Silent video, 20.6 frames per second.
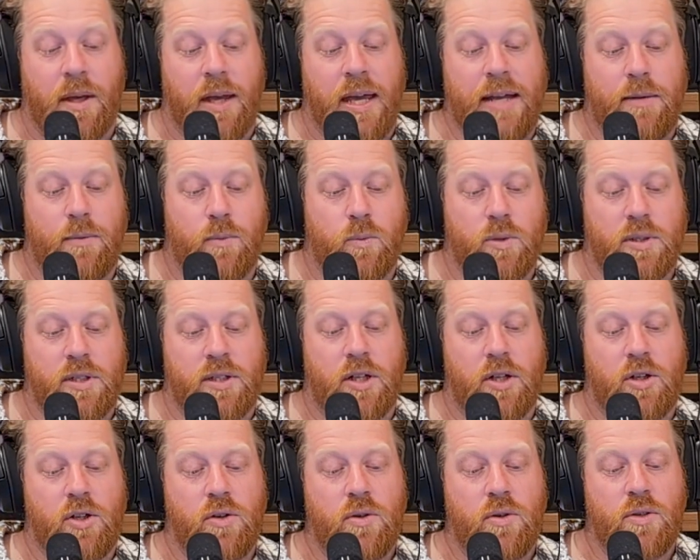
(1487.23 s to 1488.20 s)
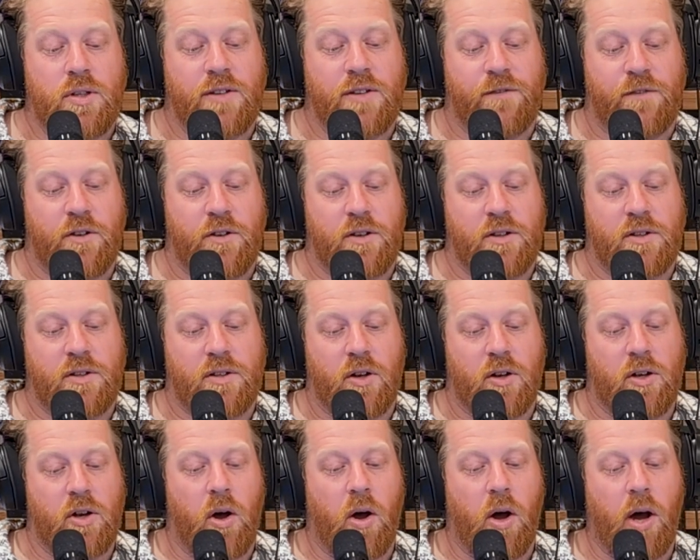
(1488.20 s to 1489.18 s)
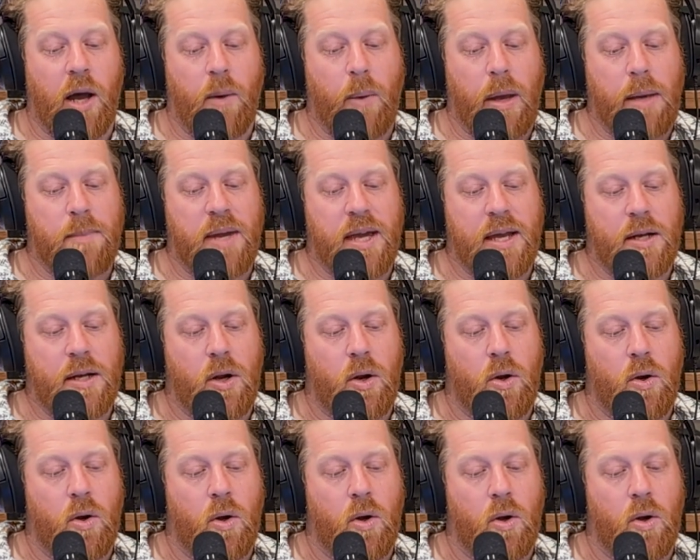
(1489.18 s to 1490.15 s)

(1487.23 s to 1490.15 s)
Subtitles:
It was used first on a highwayman,